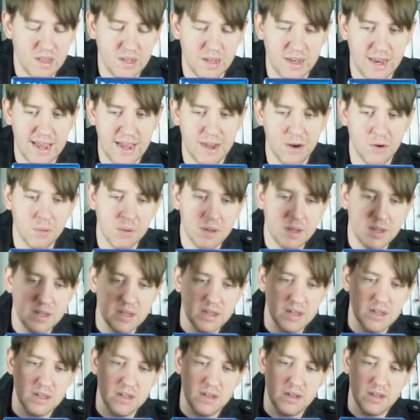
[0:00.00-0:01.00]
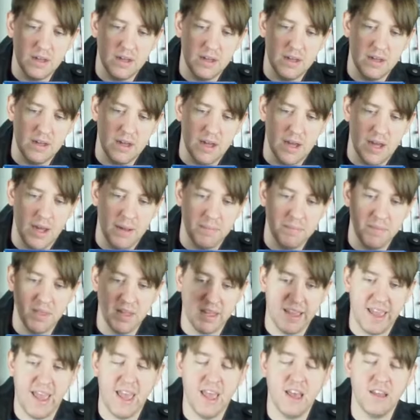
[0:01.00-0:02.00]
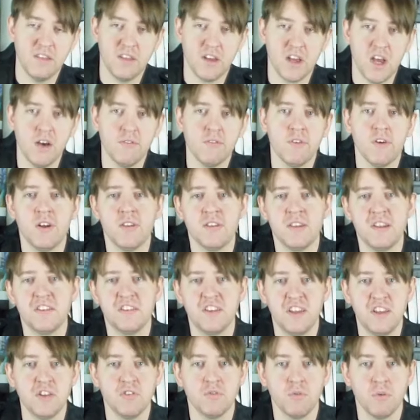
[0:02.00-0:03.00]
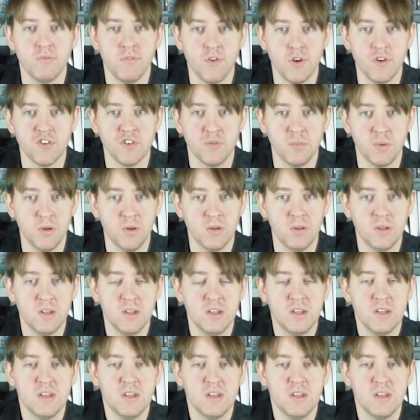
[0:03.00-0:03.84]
Now, the cover on this is reversible.